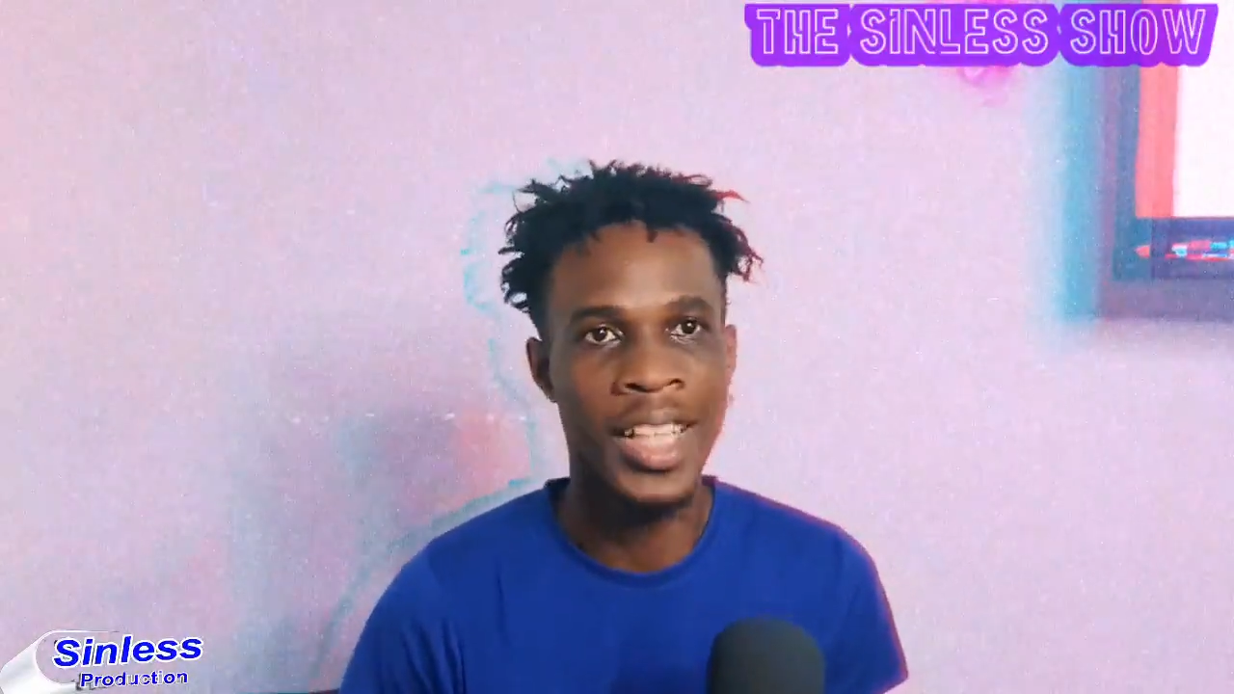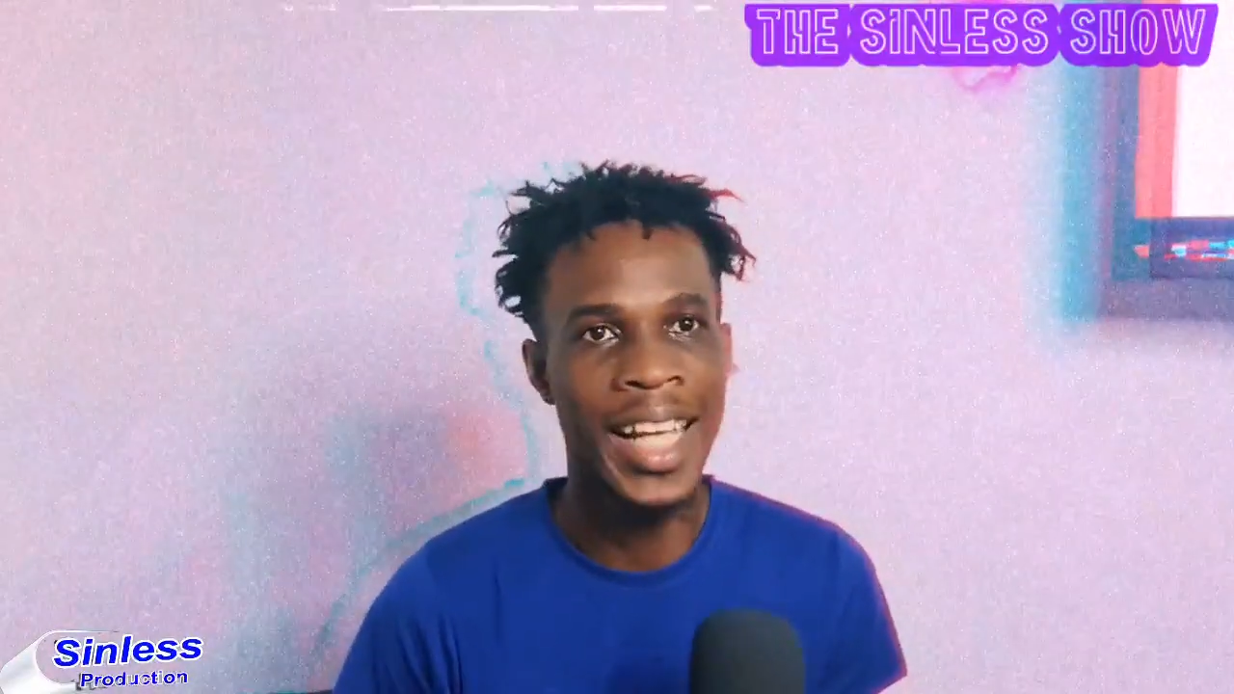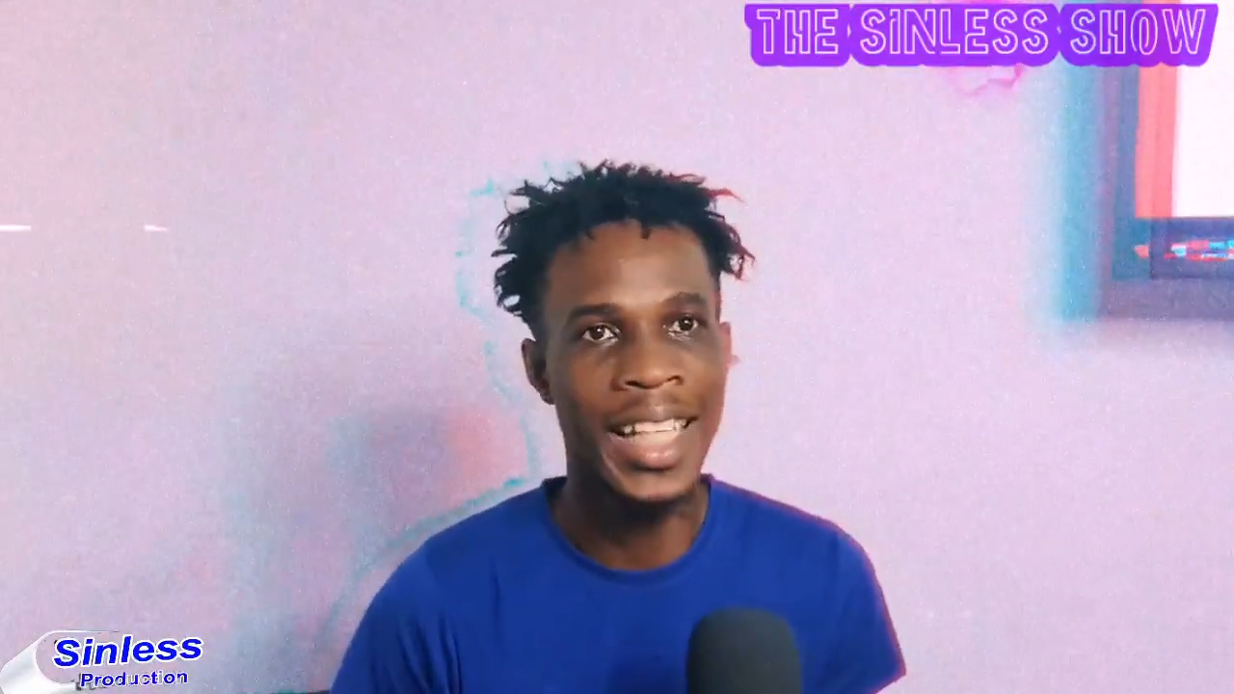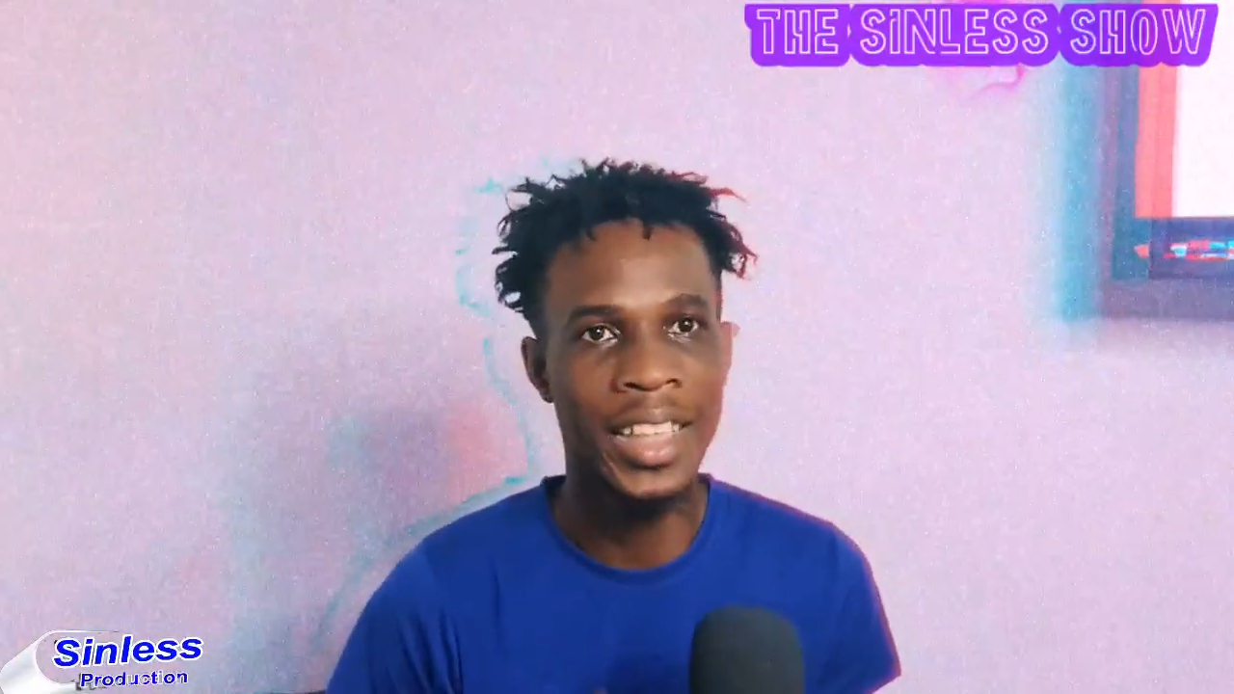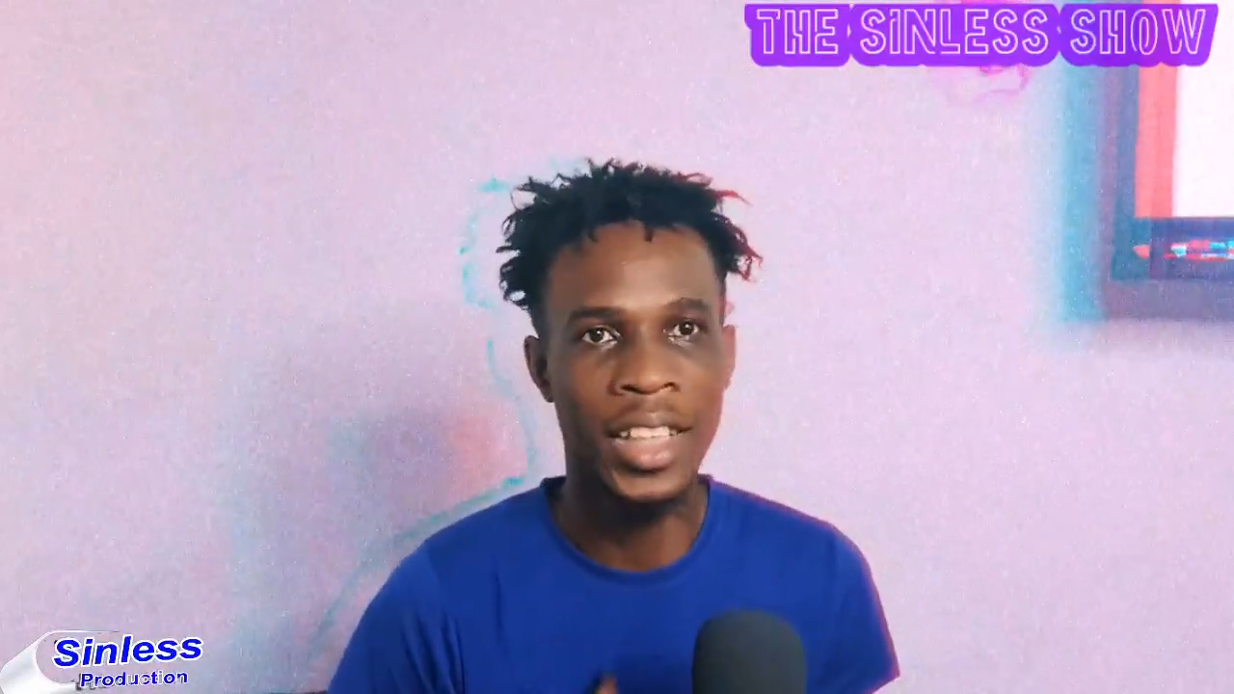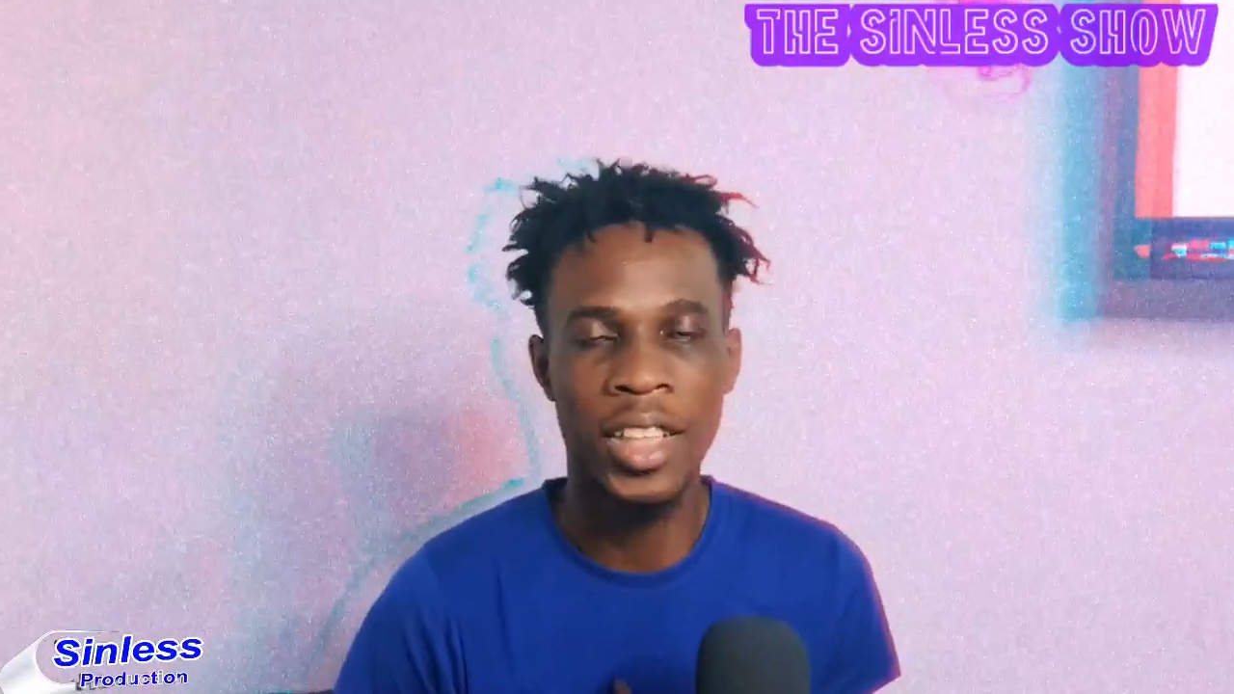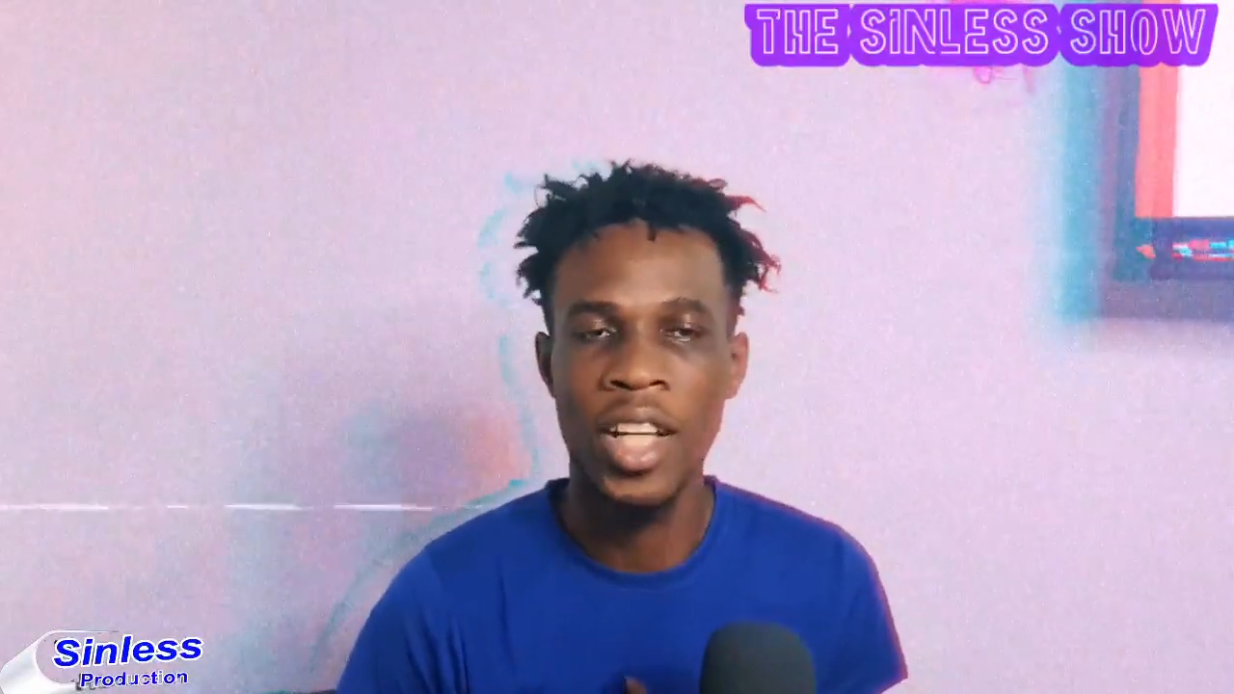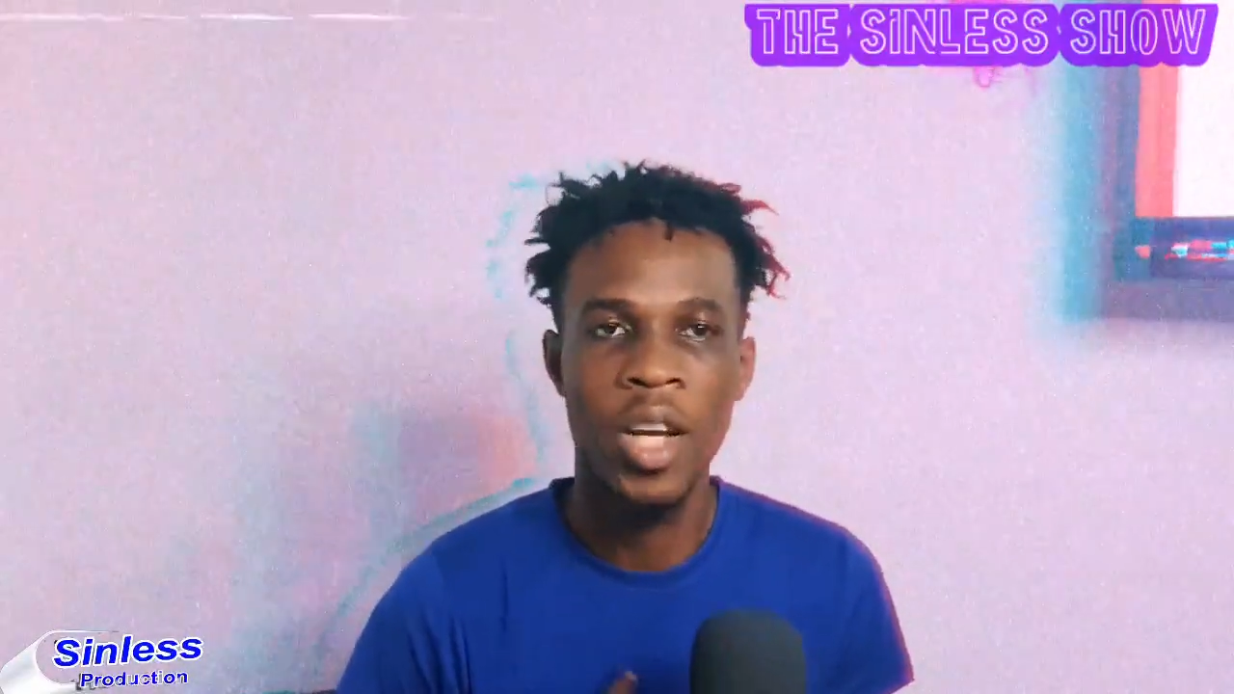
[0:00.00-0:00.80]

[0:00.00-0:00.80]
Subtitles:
in Amerado will